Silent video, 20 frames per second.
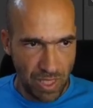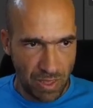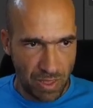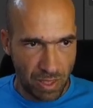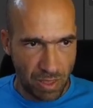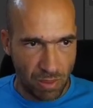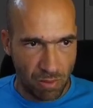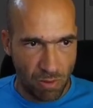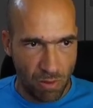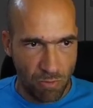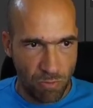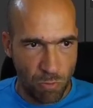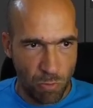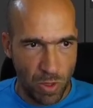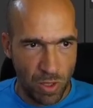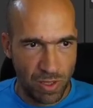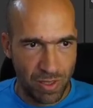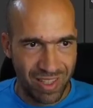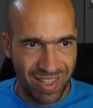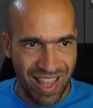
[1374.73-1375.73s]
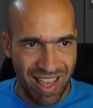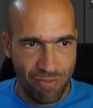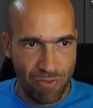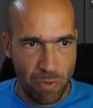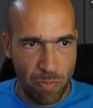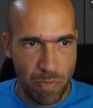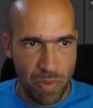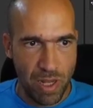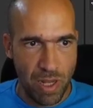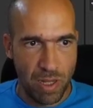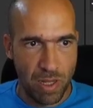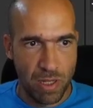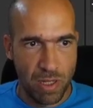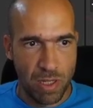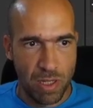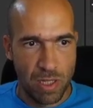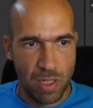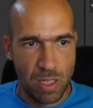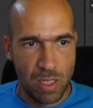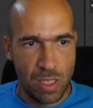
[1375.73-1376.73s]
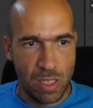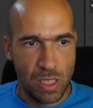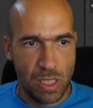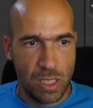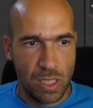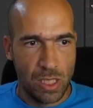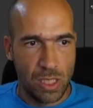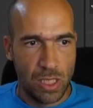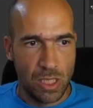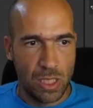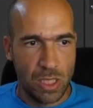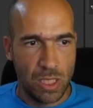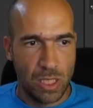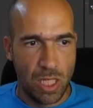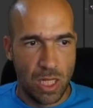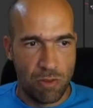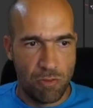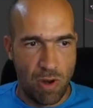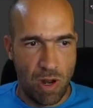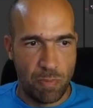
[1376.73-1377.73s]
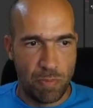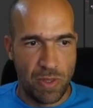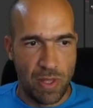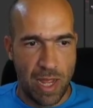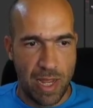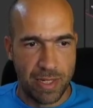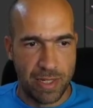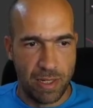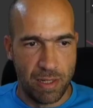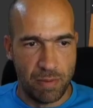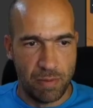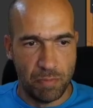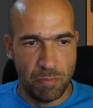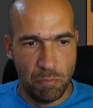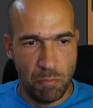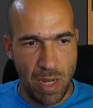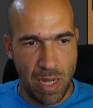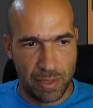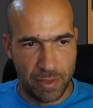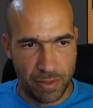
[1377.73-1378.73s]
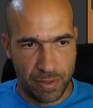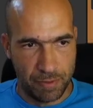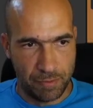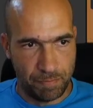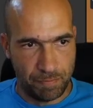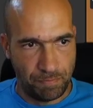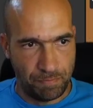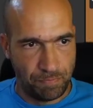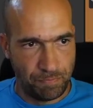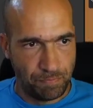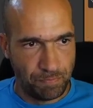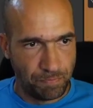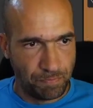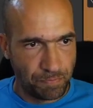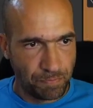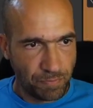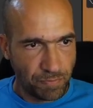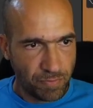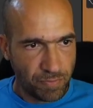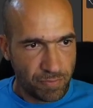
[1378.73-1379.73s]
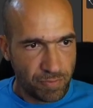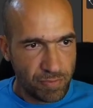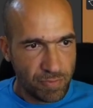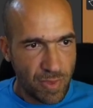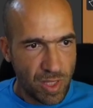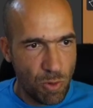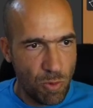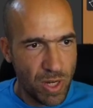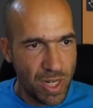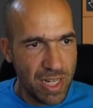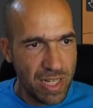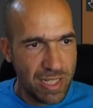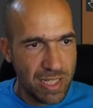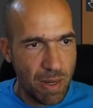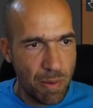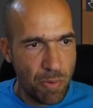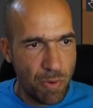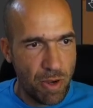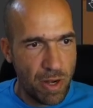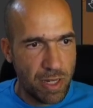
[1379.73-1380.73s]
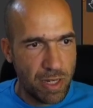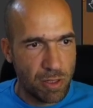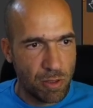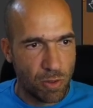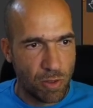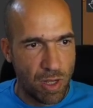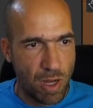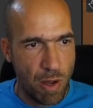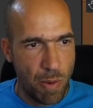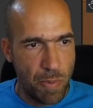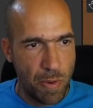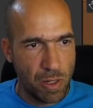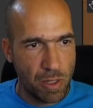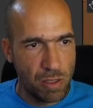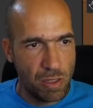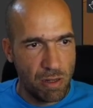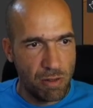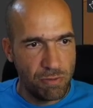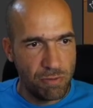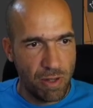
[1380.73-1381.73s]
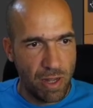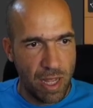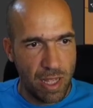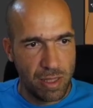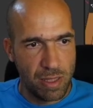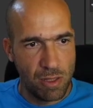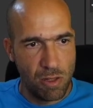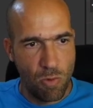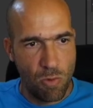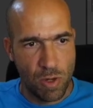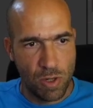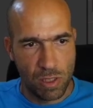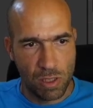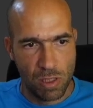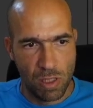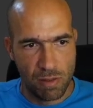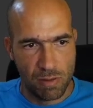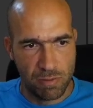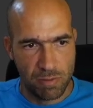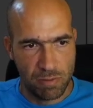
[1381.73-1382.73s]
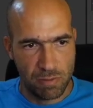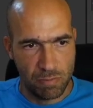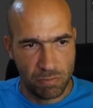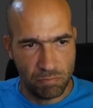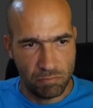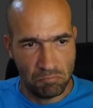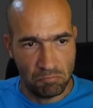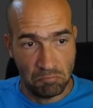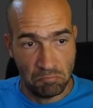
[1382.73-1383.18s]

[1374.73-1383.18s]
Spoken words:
And the glove will never be unwrapped nicely. But we can separate it on upper glove and lower glove.